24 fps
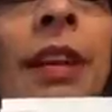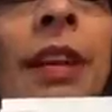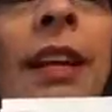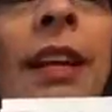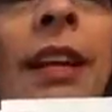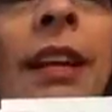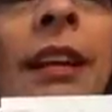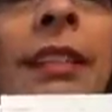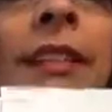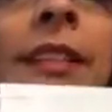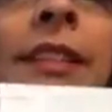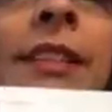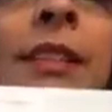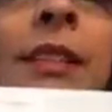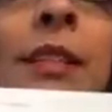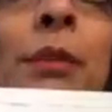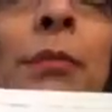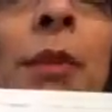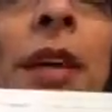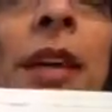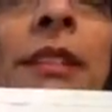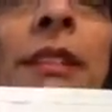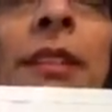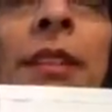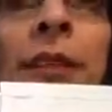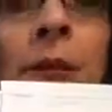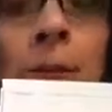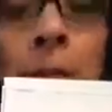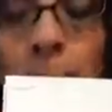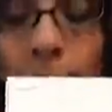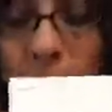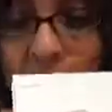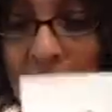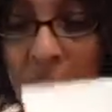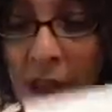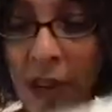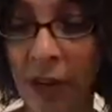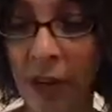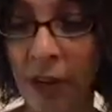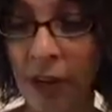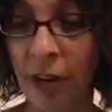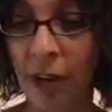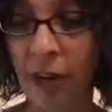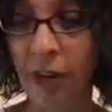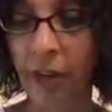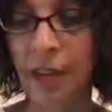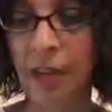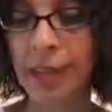And this is a masculine birthday
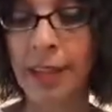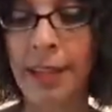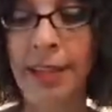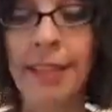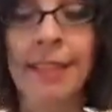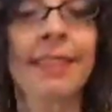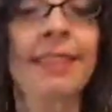card.